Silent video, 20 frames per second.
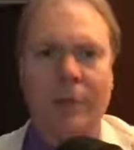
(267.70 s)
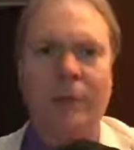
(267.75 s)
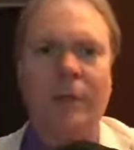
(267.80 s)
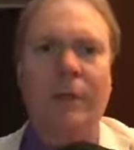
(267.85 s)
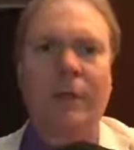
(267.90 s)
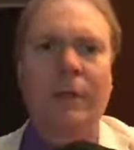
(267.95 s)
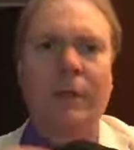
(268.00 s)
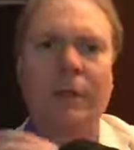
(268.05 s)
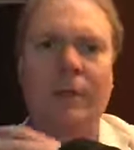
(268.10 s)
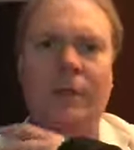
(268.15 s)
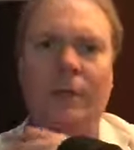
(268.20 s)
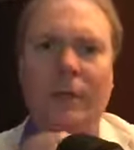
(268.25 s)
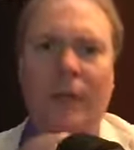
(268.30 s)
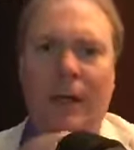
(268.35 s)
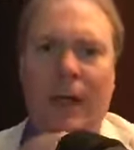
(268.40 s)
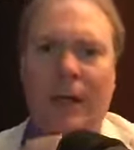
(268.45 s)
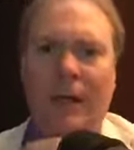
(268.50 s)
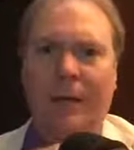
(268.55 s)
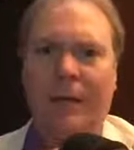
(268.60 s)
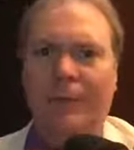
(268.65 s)
you this.
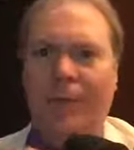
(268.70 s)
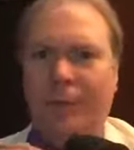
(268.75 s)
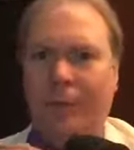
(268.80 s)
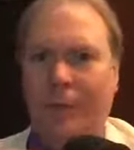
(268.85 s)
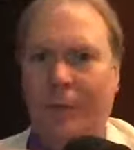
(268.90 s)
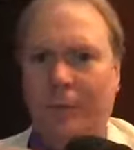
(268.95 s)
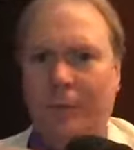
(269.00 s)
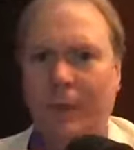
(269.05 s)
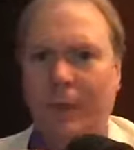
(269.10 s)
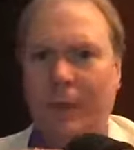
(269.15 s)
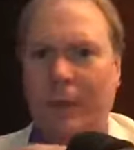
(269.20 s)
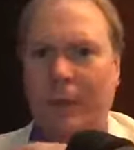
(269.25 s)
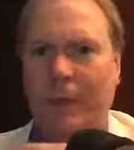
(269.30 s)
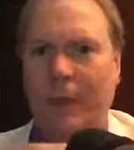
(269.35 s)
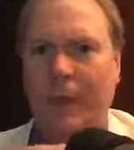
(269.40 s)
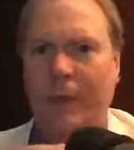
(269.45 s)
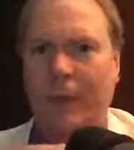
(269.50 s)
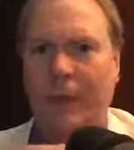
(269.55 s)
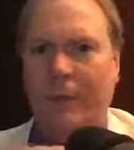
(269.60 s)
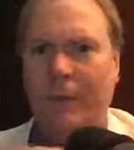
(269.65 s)
I have a friend,
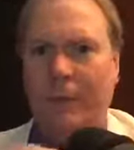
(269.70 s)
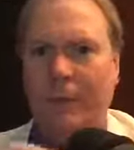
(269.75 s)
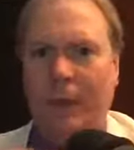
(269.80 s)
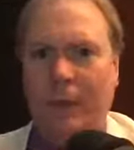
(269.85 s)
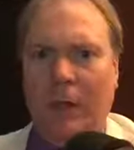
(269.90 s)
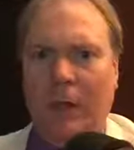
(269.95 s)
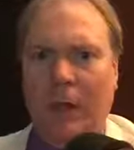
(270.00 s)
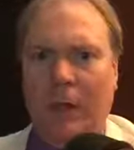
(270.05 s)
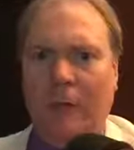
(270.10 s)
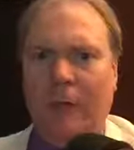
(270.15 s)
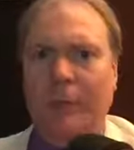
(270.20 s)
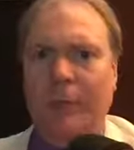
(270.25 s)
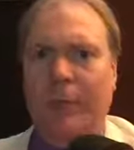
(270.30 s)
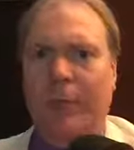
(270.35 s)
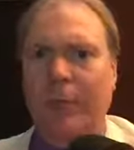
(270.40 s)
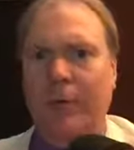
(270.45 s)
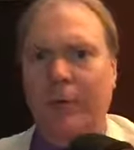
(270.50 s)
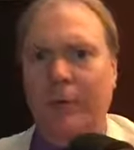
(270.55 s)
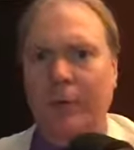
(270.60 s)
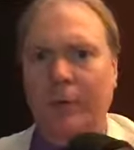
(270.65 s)
uh, Bill
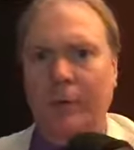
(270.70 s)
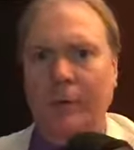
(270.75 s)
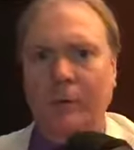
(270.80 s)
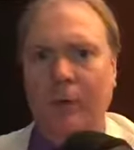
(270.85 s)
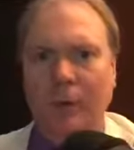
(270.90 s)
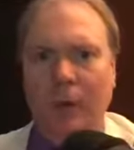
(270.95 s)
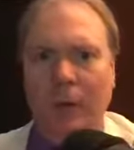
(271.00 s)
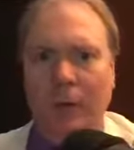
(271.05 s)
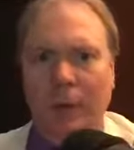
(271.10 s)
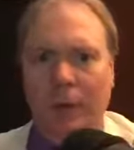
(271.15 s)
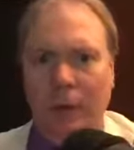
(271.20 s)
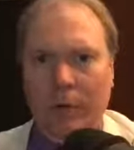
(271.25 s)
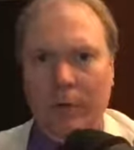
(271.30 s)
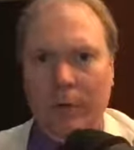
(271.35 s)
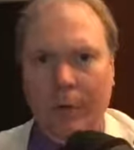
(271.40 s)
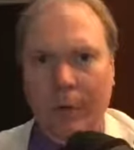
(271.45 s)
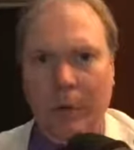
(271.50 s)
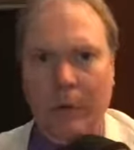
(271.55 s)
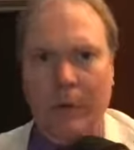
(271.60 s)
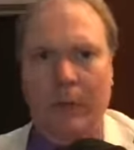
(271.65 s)
Osborne, who uh, works
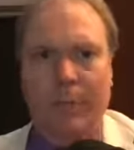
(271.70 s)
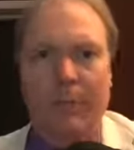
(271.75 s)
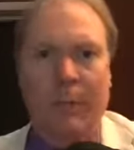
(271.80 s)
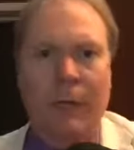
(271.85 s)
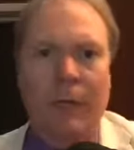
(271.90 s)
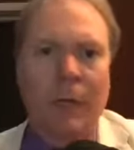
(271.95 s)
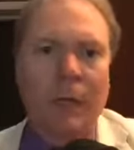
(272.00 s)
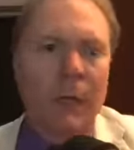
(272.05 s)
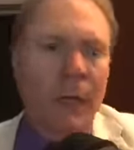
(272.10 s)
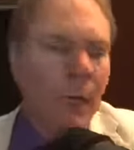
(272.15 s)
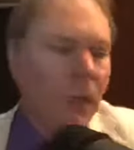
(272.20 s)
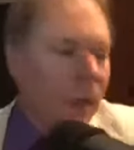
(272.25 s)
for a company